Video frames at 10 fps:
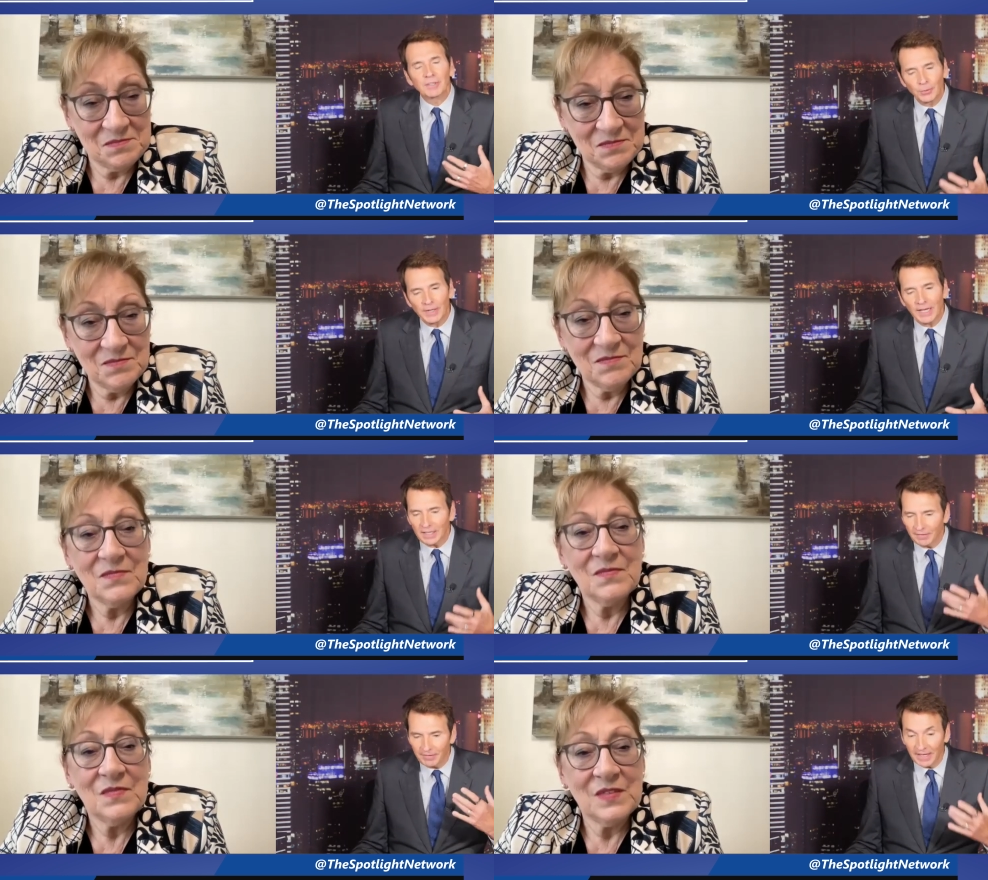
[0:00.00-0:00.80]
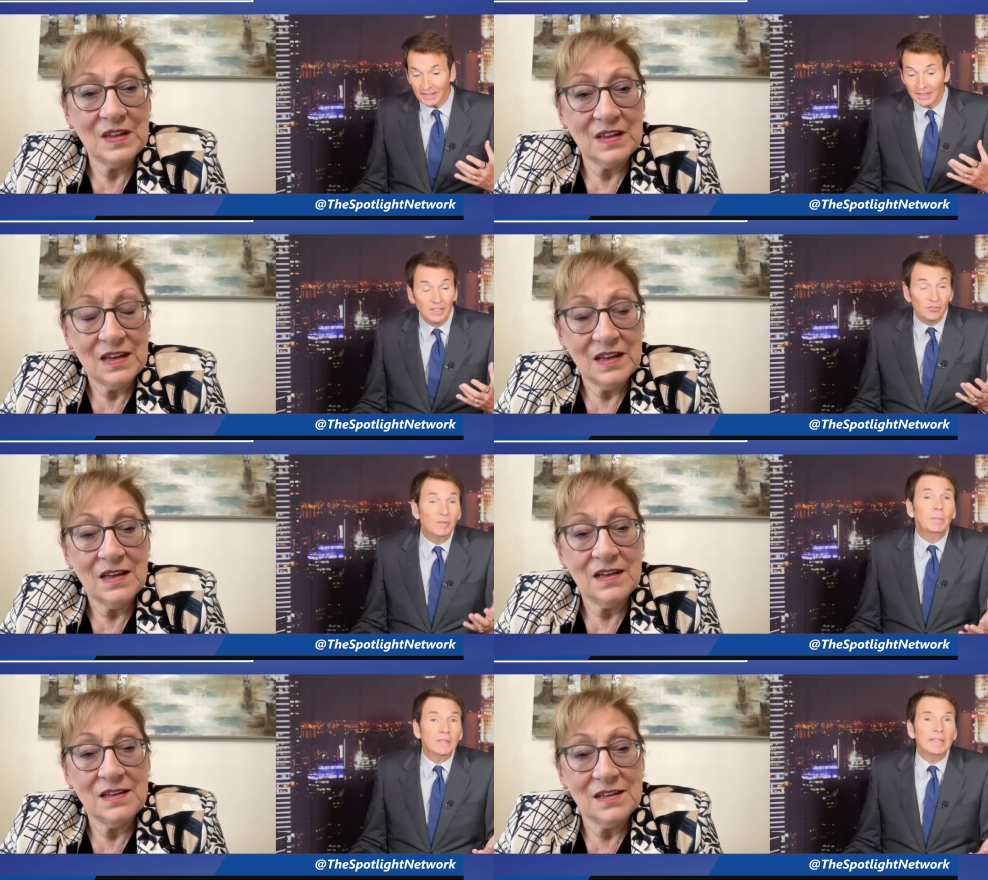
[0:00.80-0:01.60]
Speaker 1: and creative that
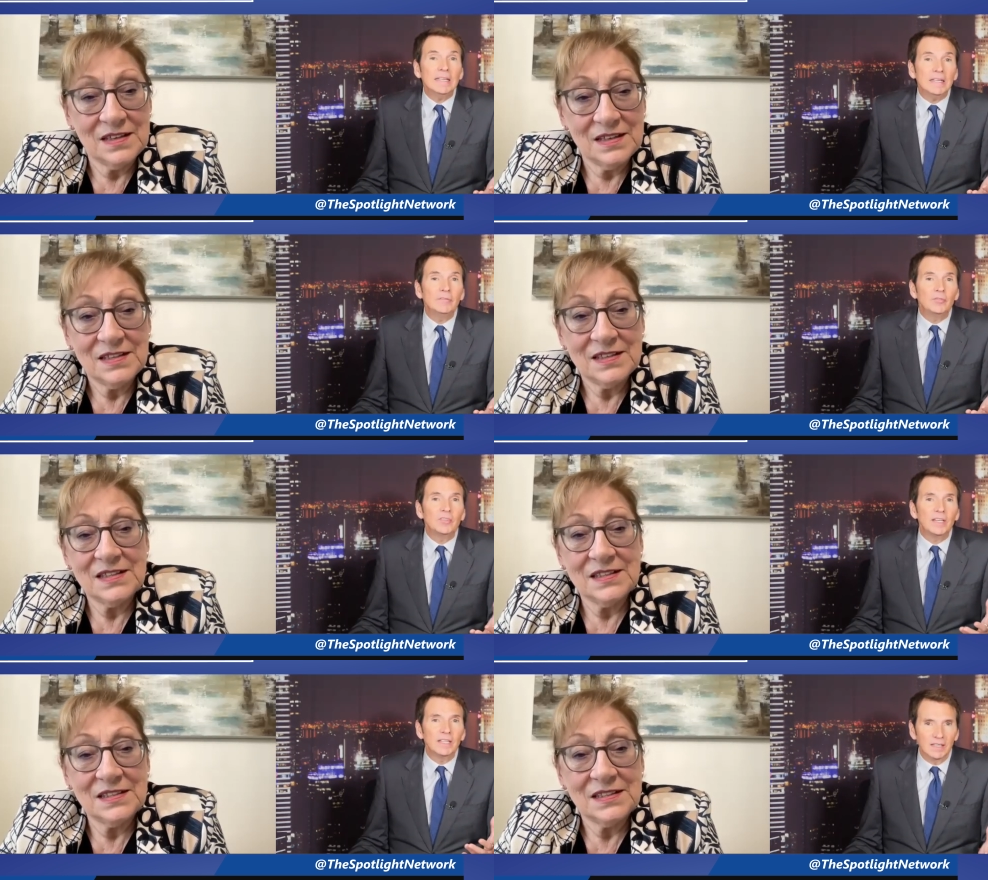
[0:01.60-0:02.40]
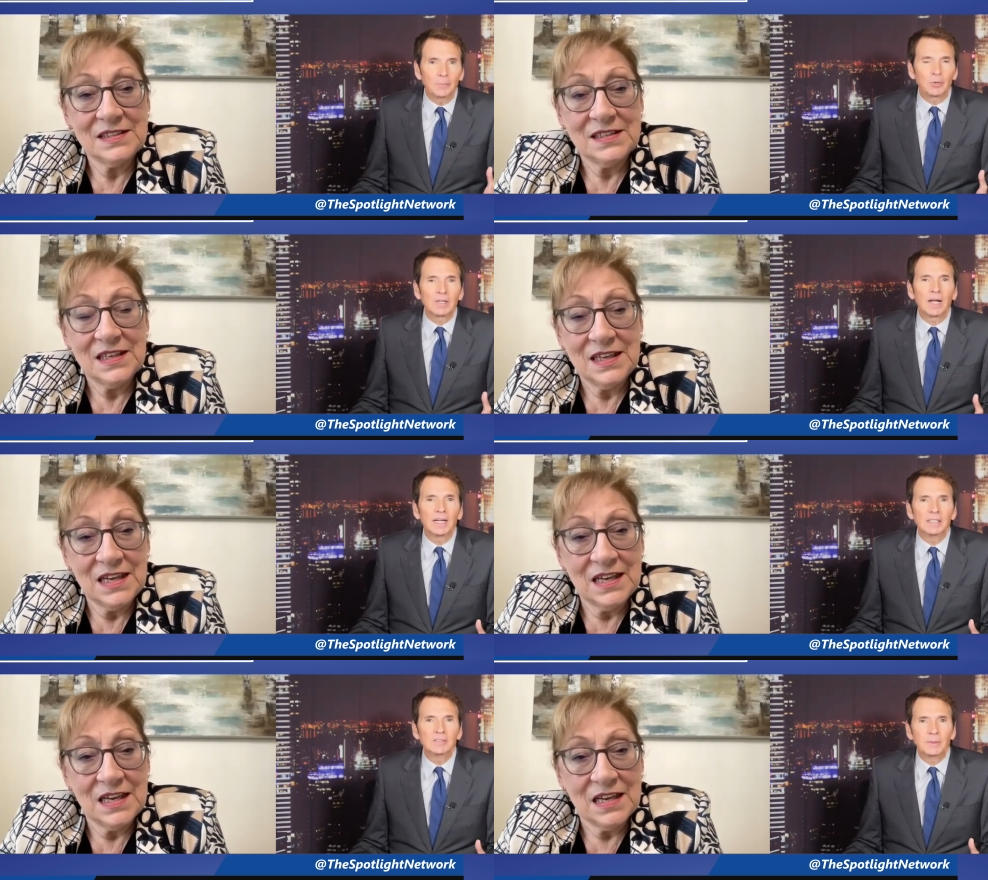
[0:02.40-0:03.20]
she believes in
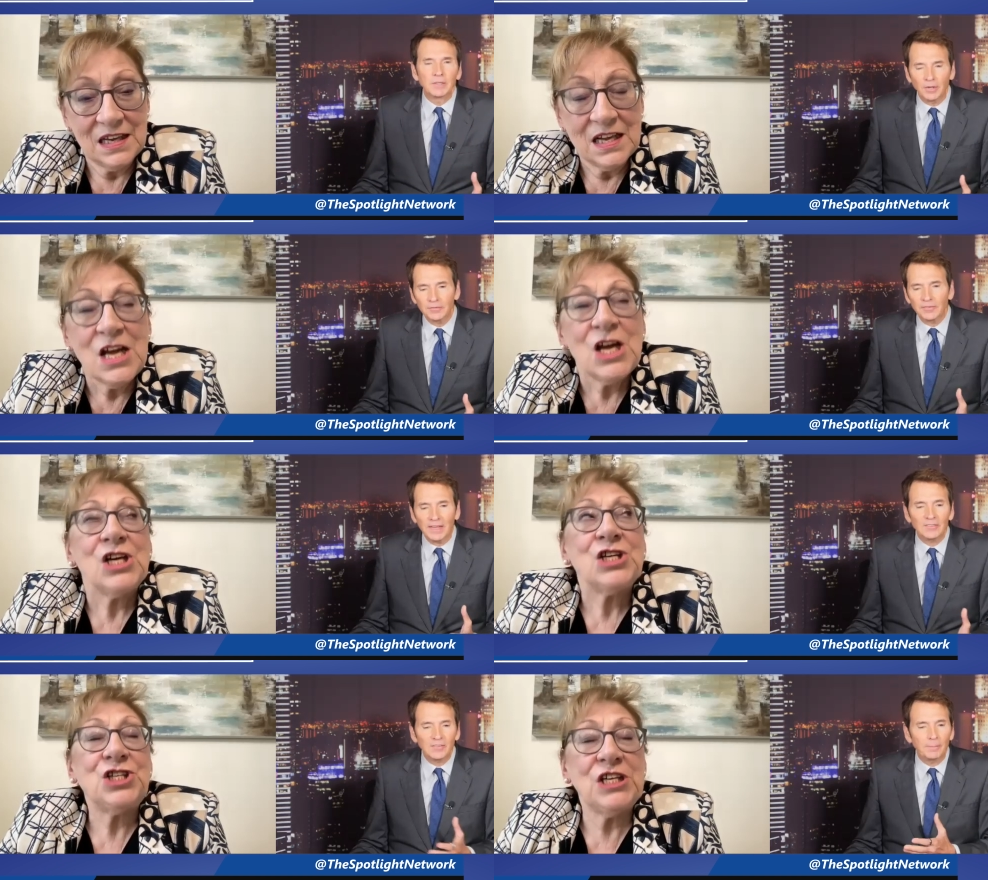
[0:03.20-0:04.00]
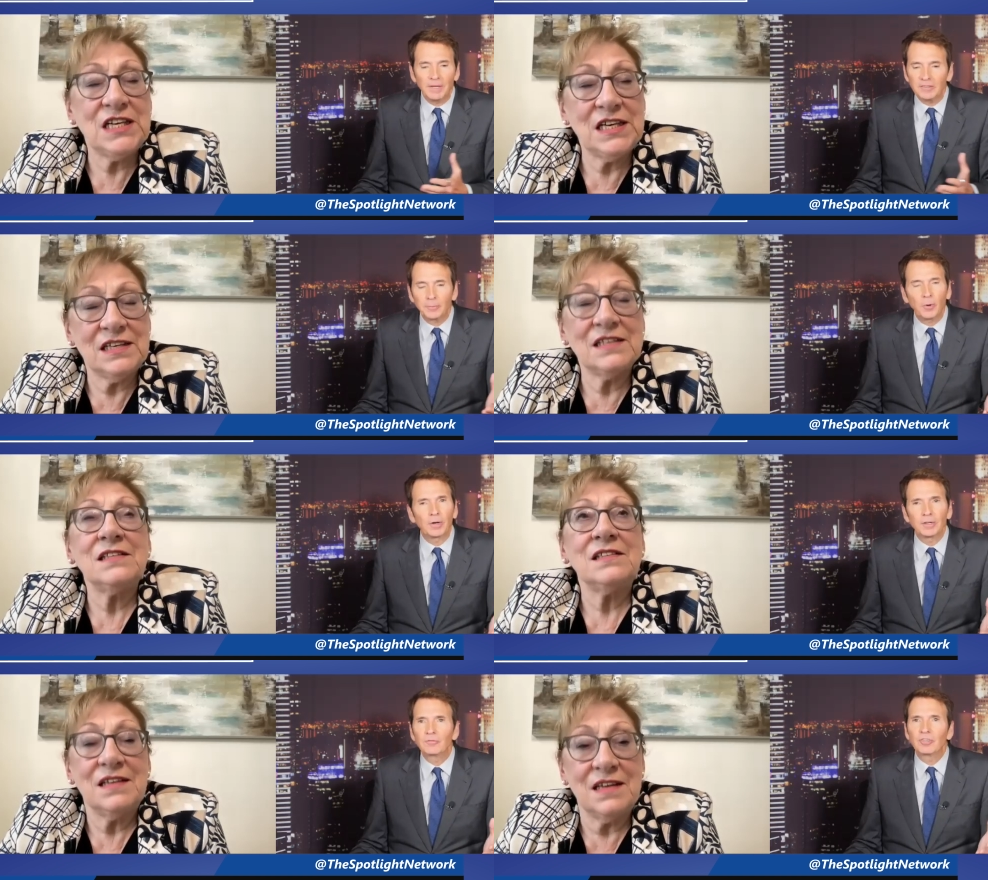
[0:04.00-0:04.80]
leprechauns, because that's
Speaker 2: the best
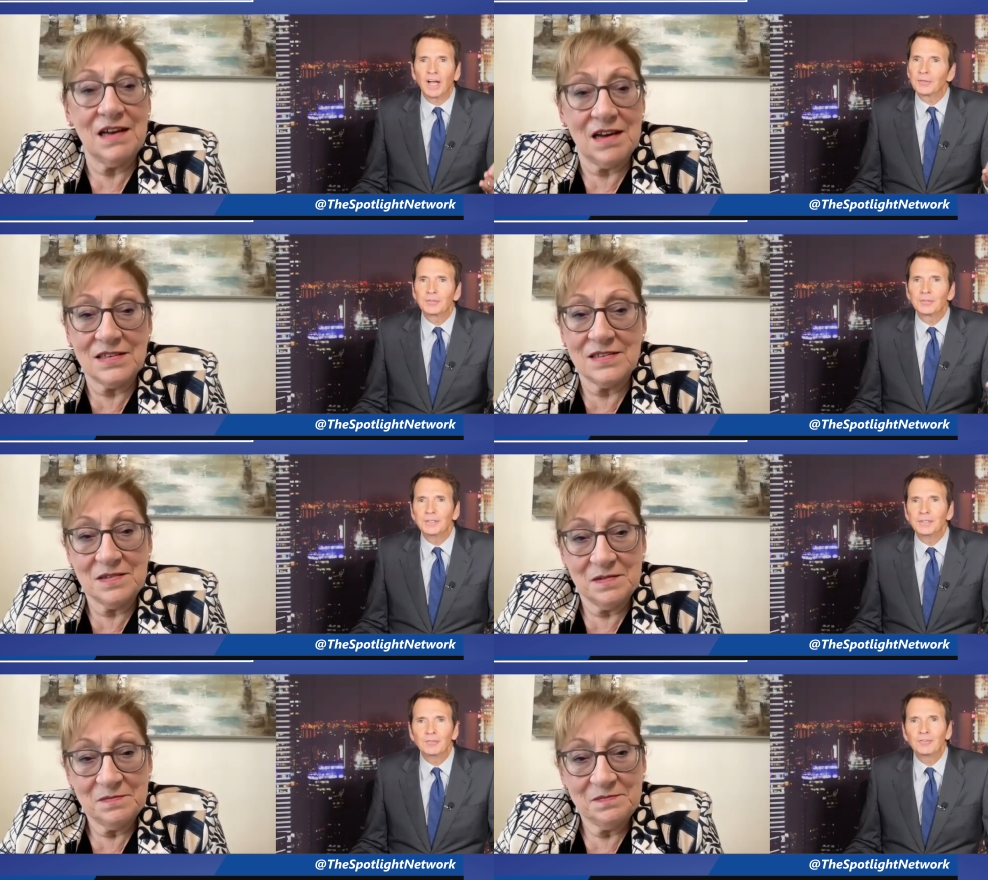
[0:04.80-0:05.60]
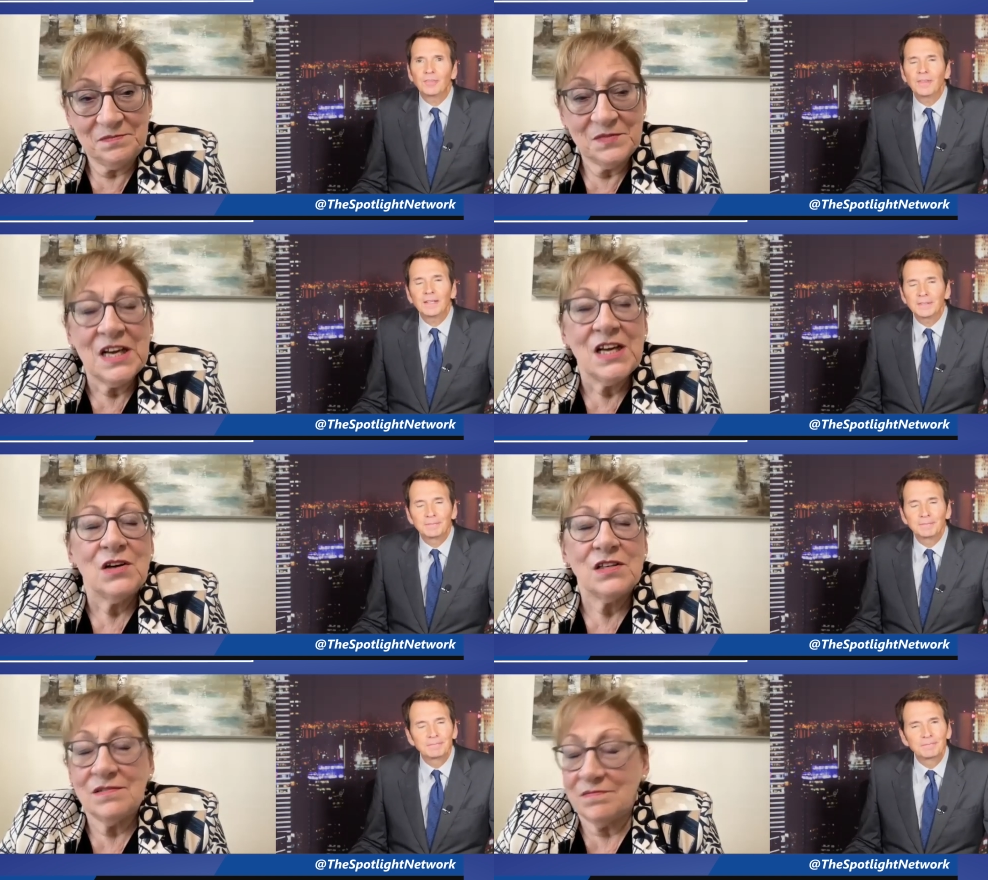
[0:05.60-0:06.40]
part of childhood, yeah. Don't you think?
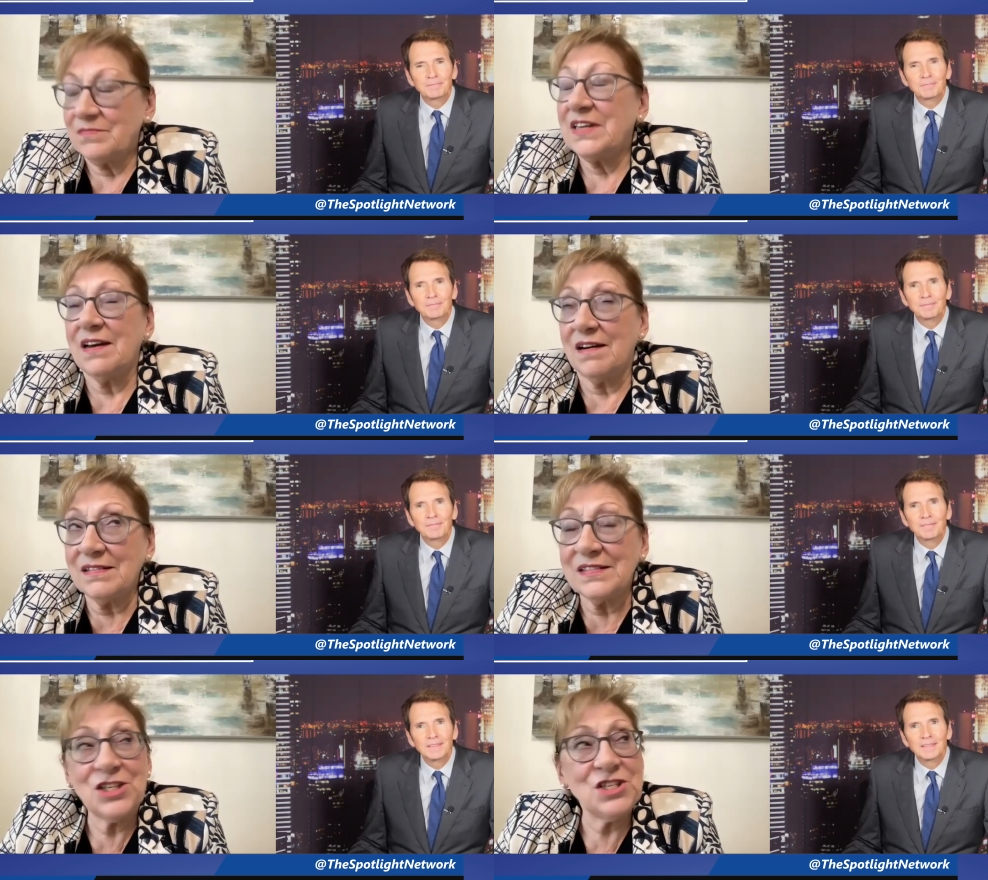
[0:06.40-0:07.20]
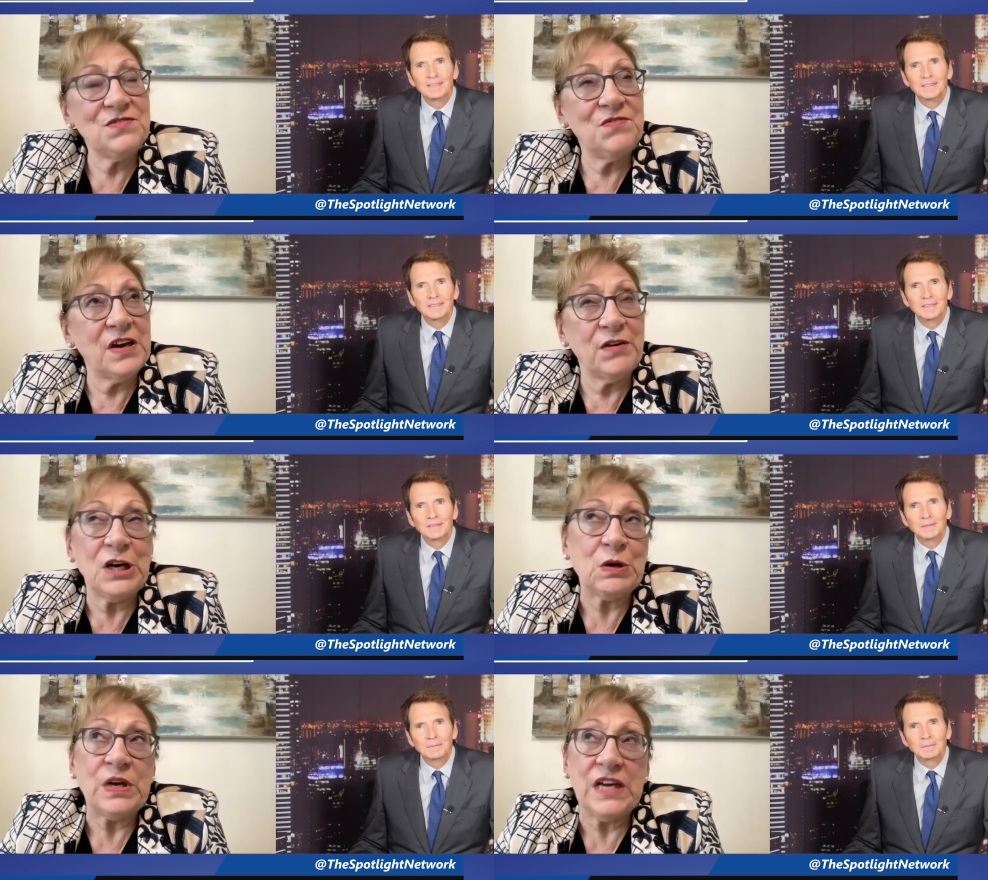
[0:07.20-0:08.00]
Yeah, she's
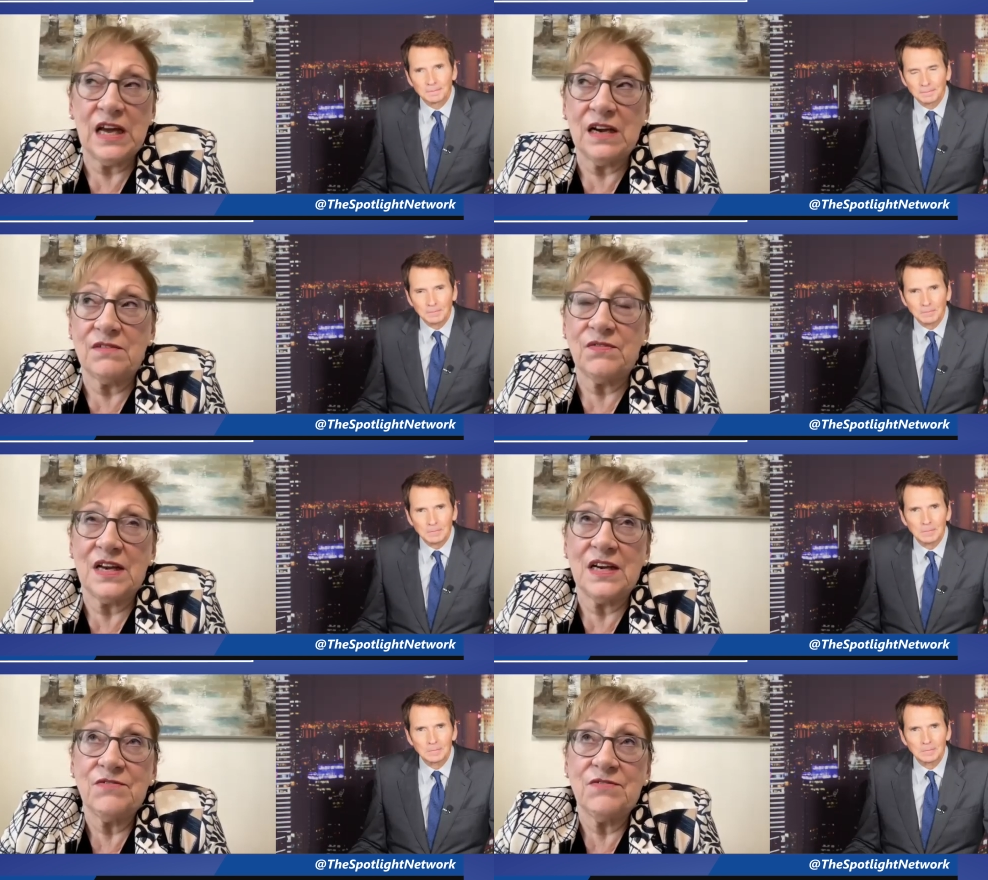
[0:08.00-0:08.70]
very creative. And